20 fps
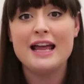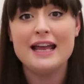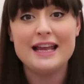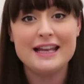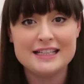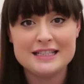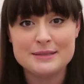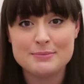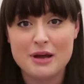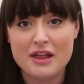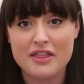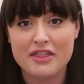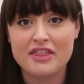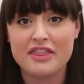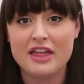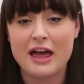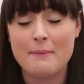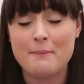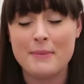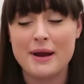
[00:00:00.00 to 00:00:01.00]
each
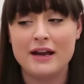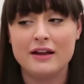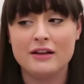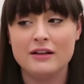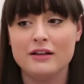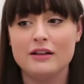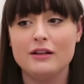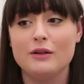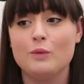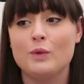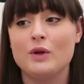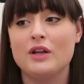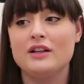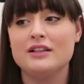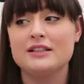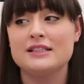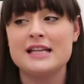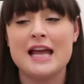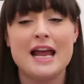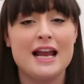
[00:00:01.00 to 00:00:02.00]
month, and Michael
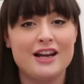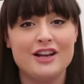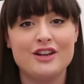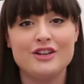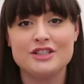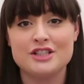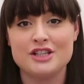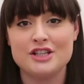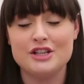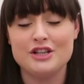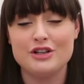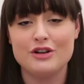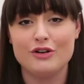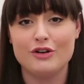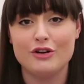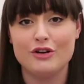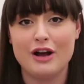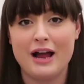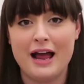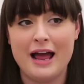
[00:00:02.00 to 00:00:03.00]
will tailor to
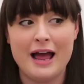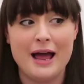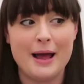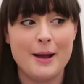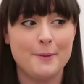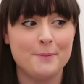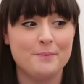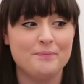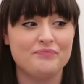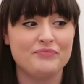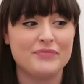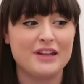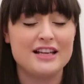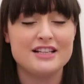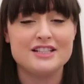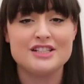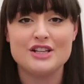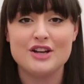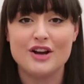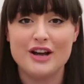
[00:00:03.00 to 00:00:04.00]
your um,
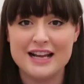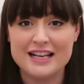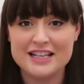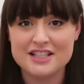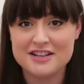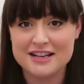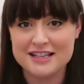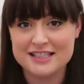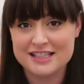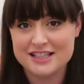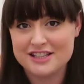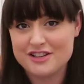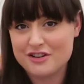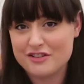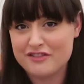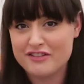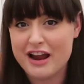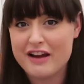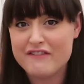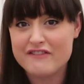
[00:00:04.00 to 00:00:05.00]
to your interests and
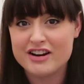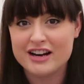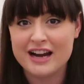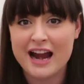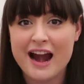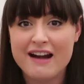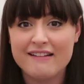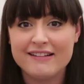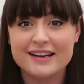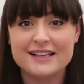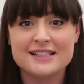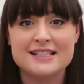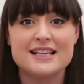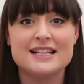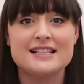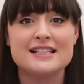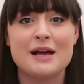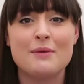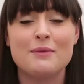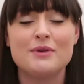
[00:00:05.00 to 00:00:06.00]
your favourite
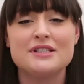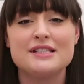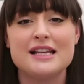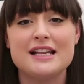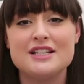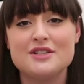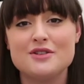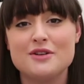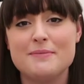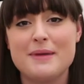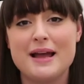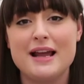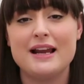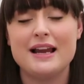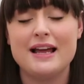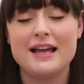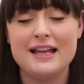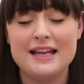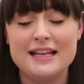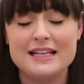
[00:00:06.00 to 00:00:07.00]
characters, and will send you a
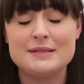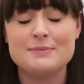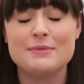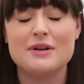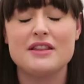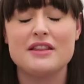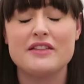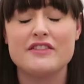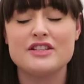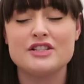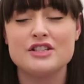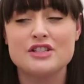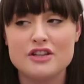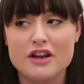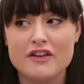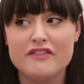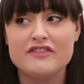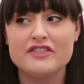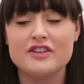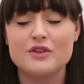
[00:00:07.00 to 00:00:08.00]
mailer each month
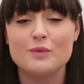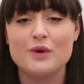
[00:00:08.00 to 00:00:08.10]
stuffed